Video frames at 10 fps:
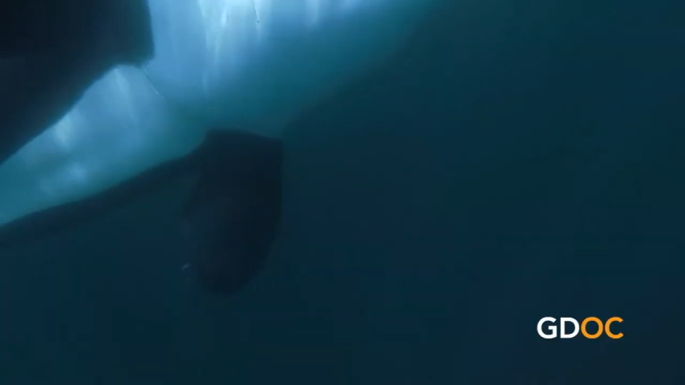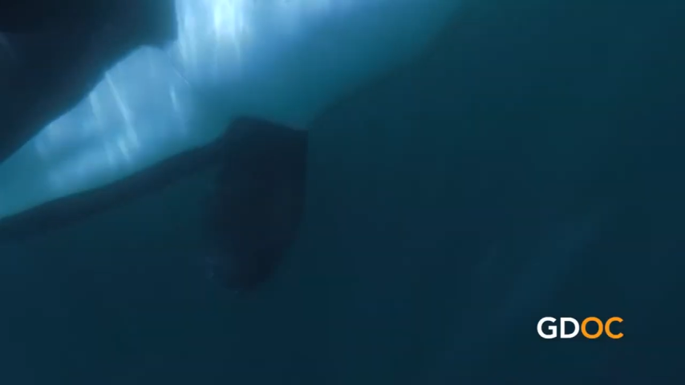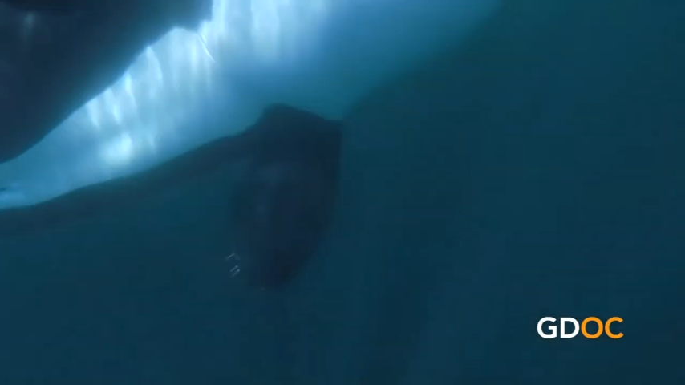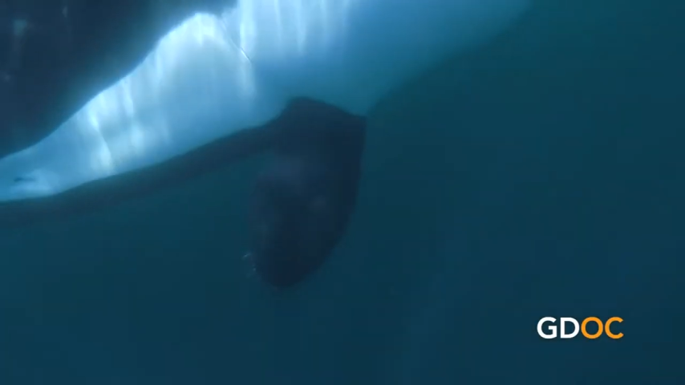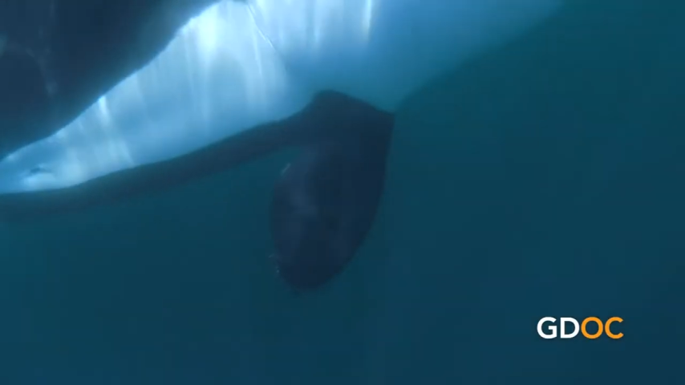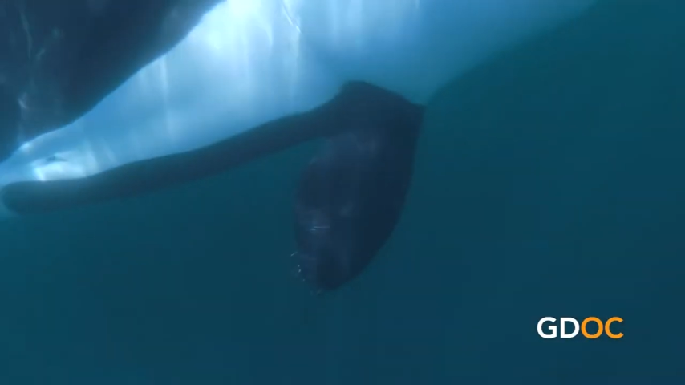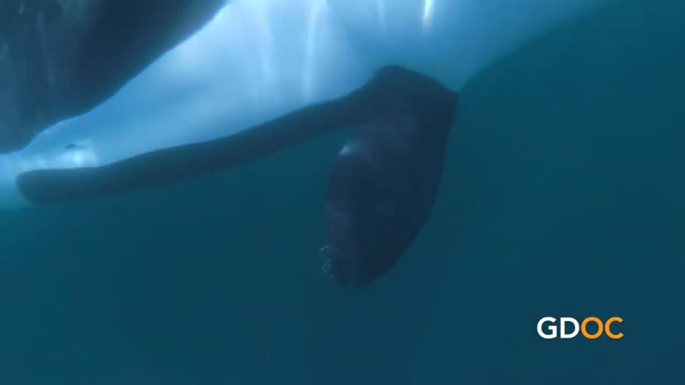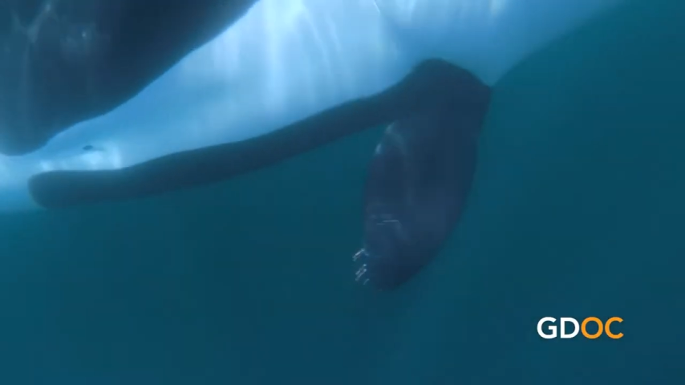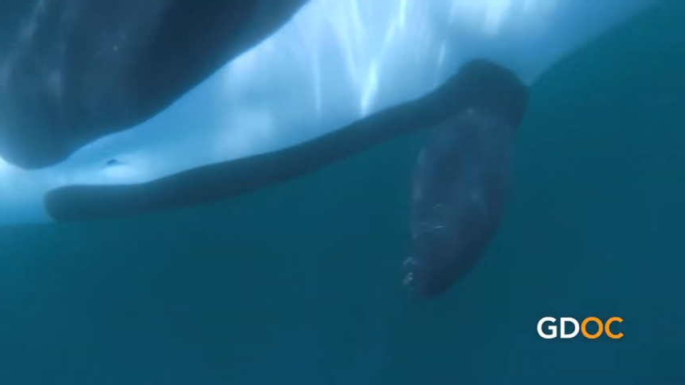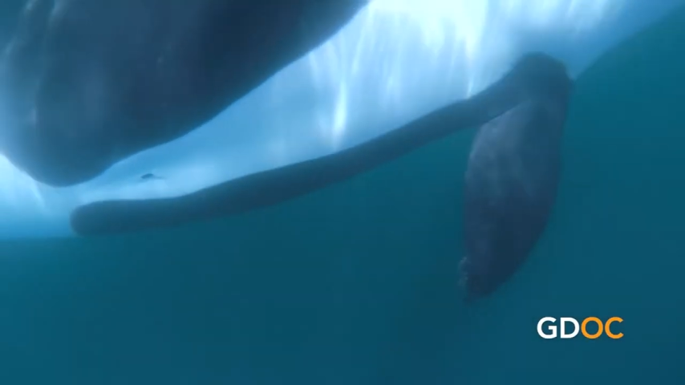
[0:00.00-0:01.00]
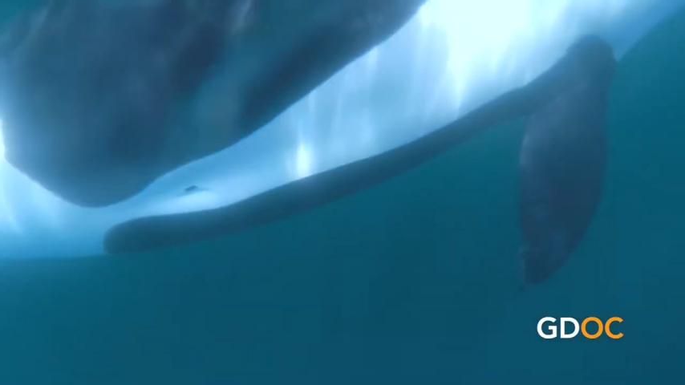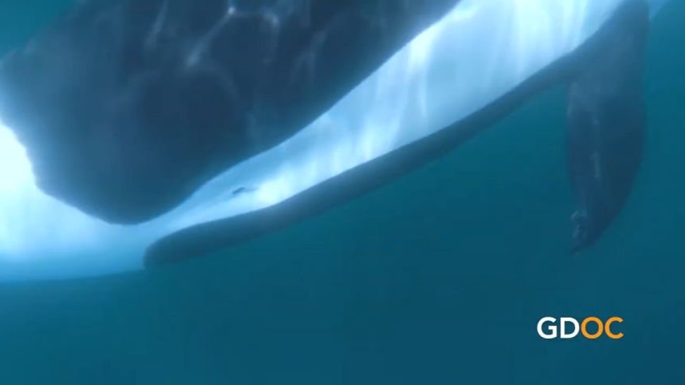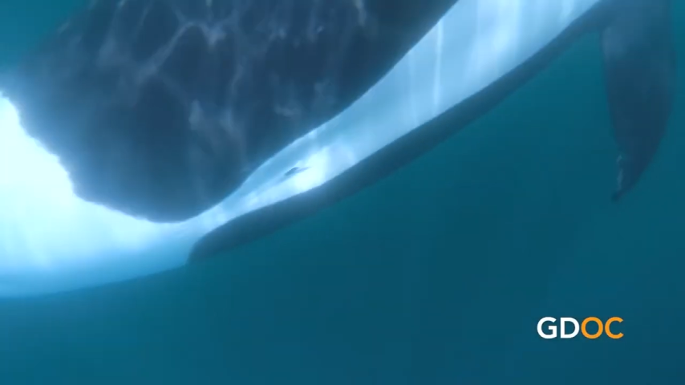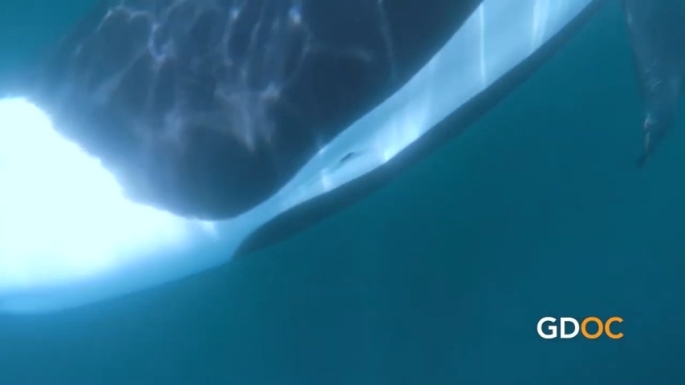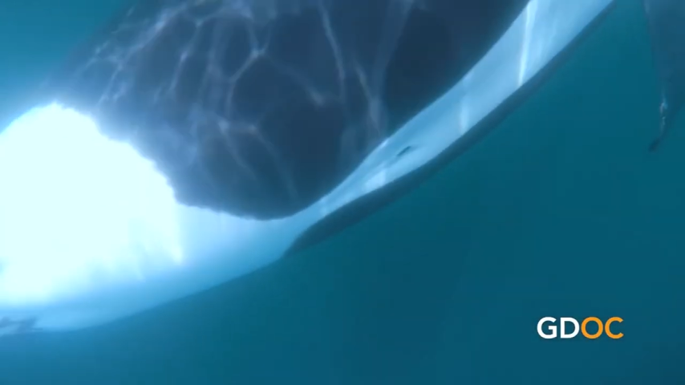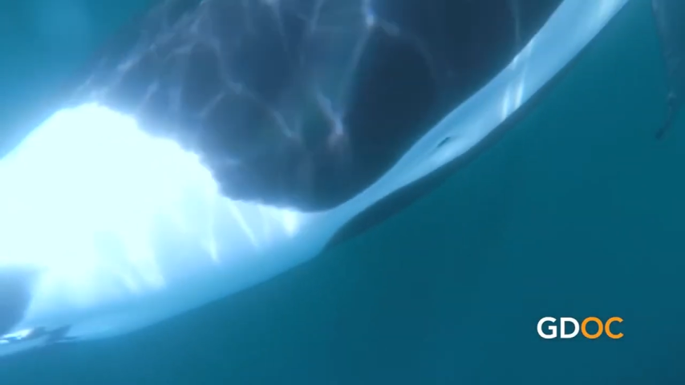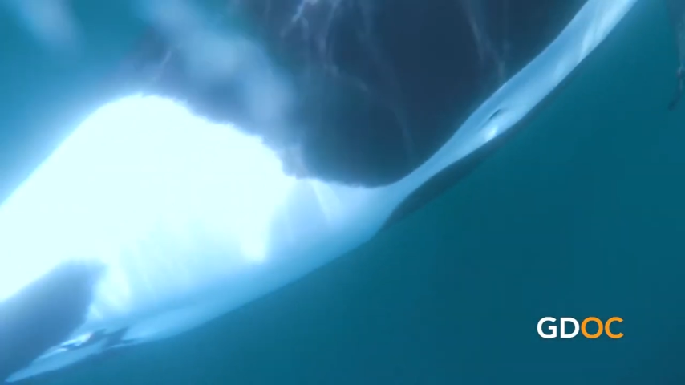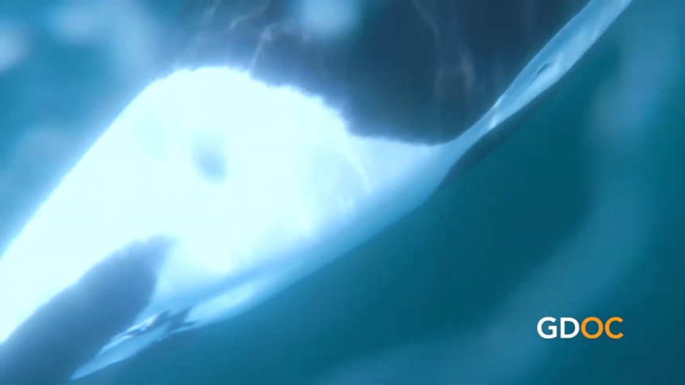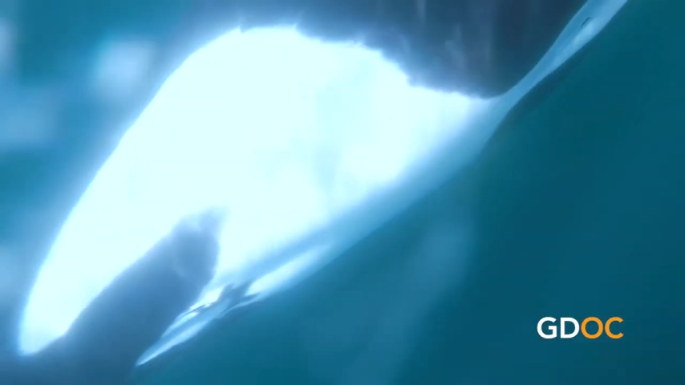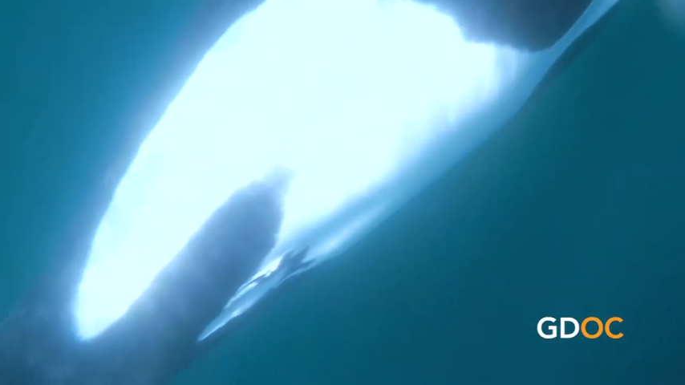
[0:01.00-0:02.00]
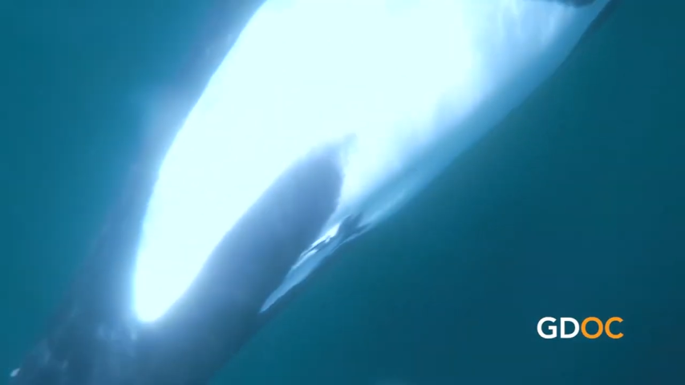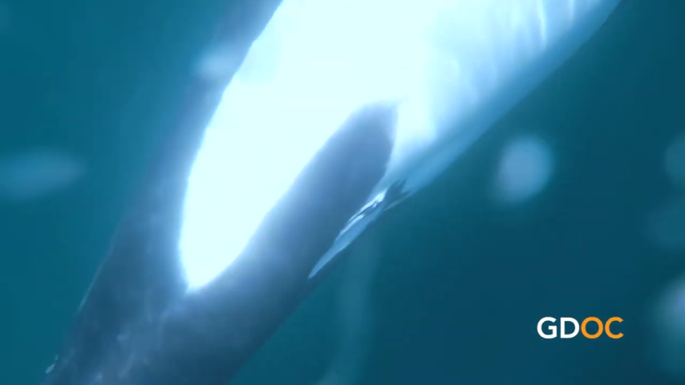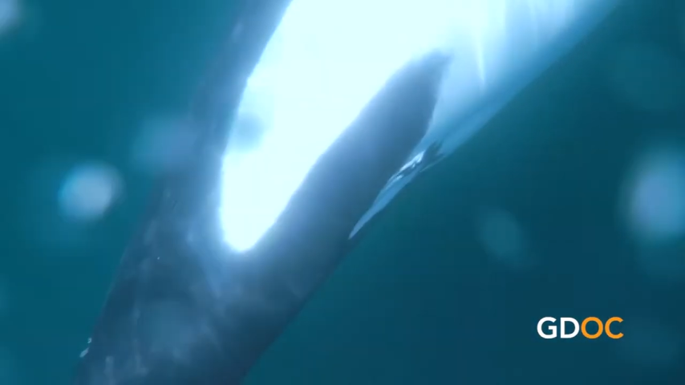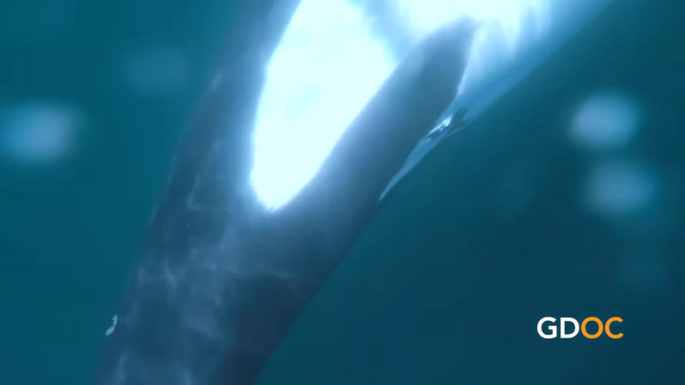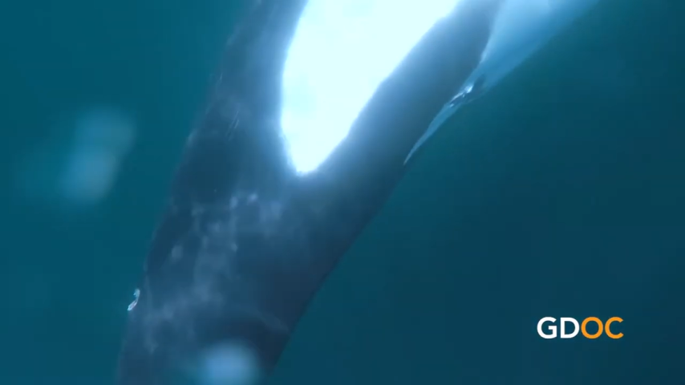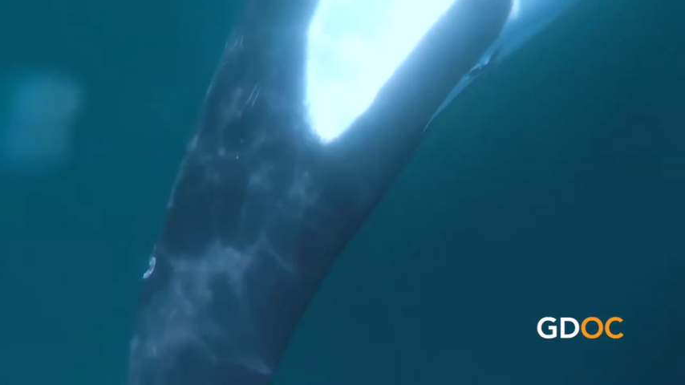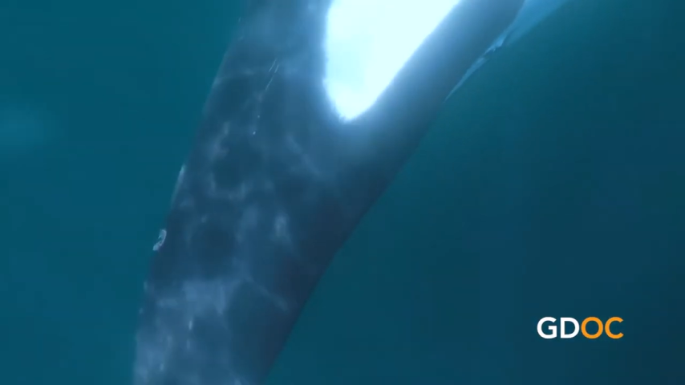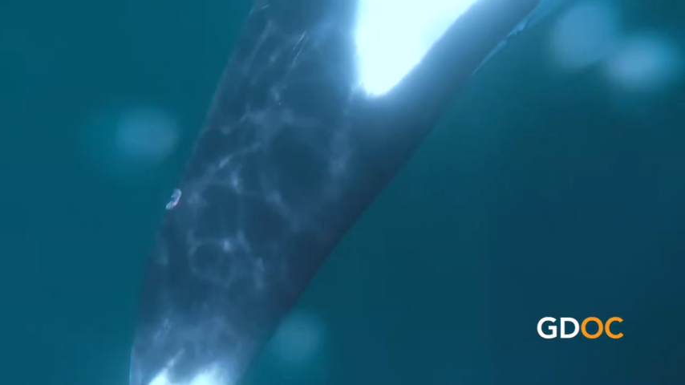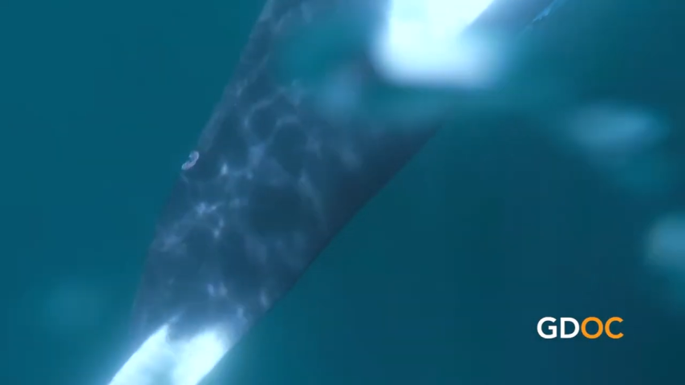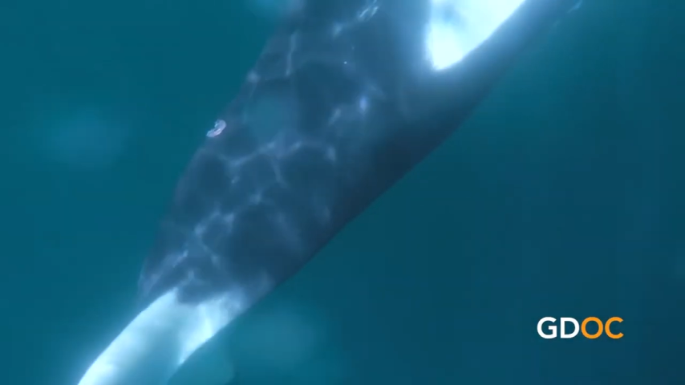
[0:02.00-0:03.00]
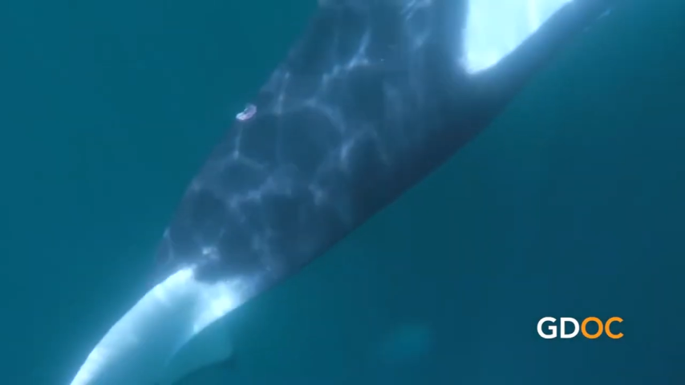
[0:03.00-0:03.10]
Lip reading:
No face is visible, so there are no lips to read.